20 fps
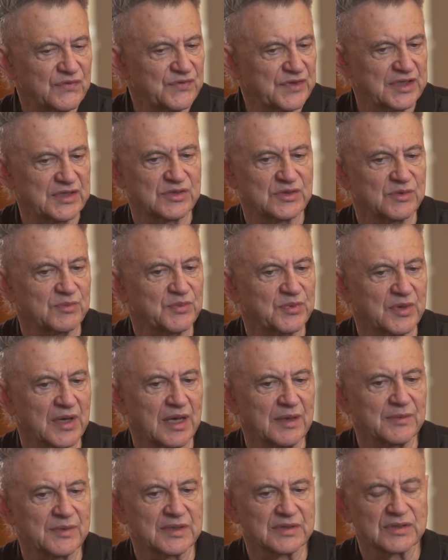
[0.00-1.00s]
to fix your
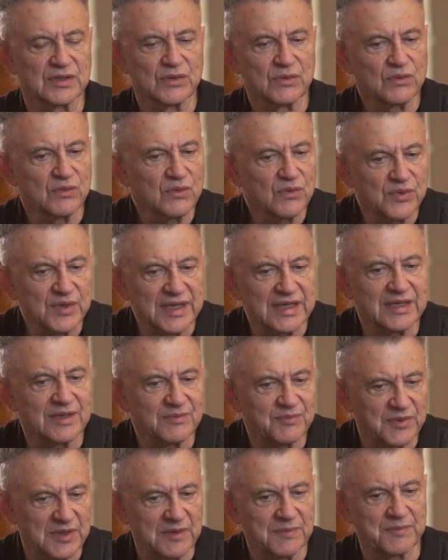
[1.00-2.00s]
problems. We,
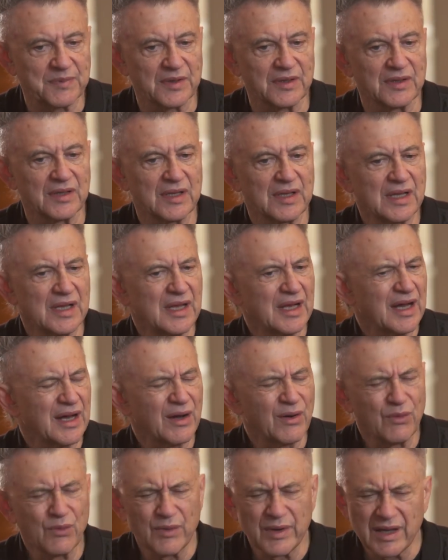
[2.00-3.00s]
the people,
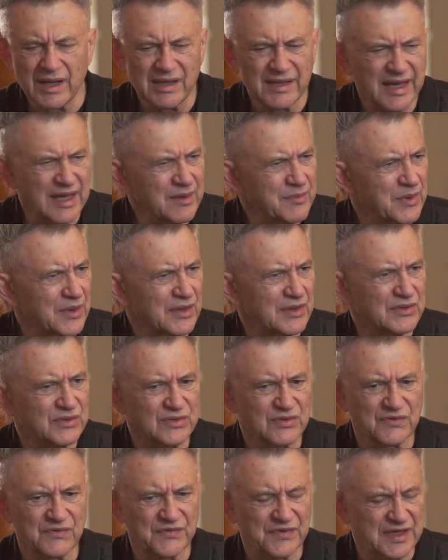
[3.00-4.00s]
are well able
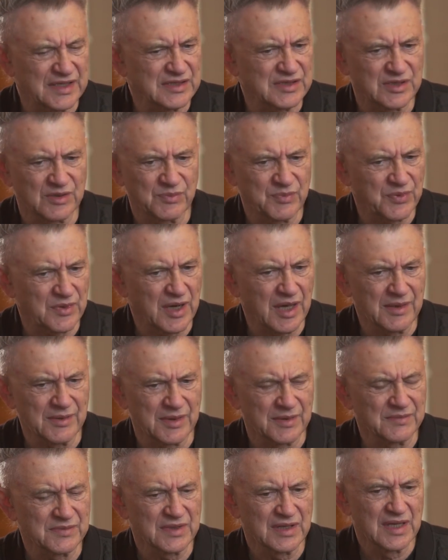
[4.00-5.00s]
to fix our
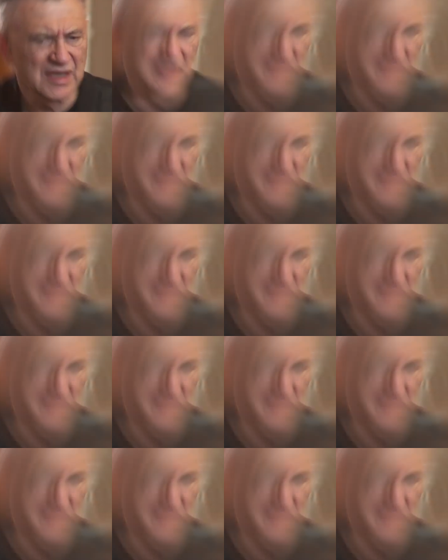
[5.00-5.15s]
problems.